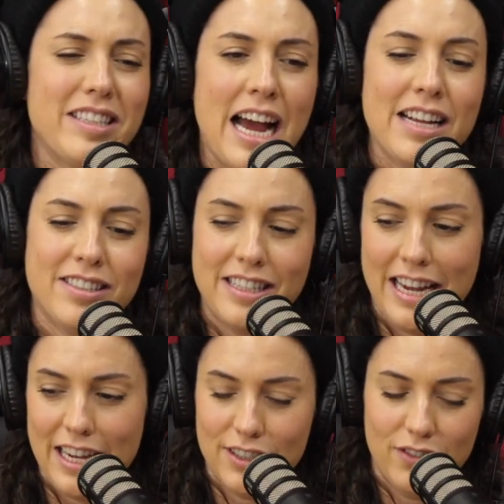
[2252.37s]
nice in
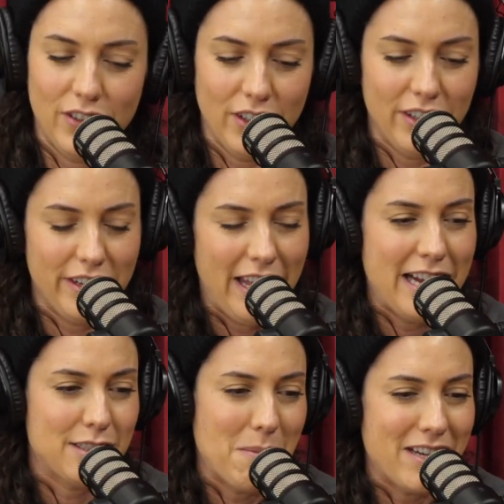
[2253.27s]
Nashville and
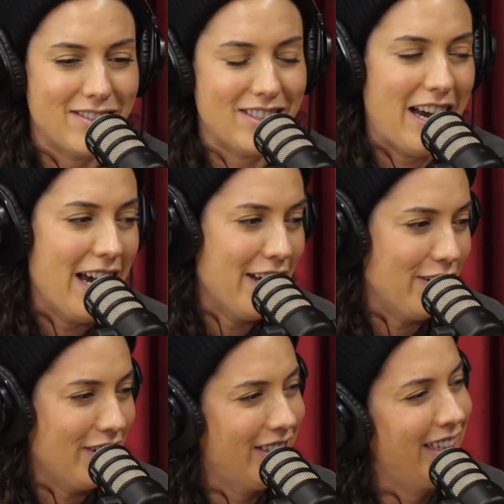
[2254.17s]
likes my
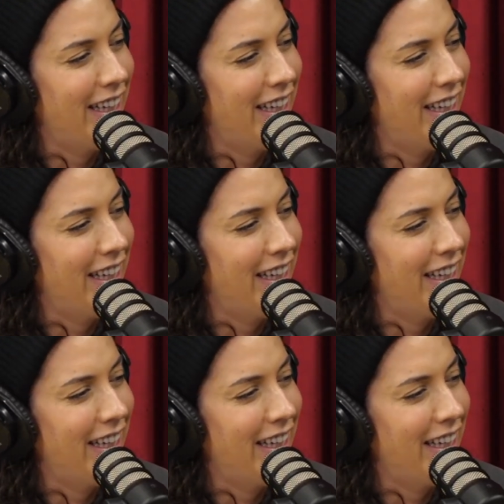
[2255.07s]
style.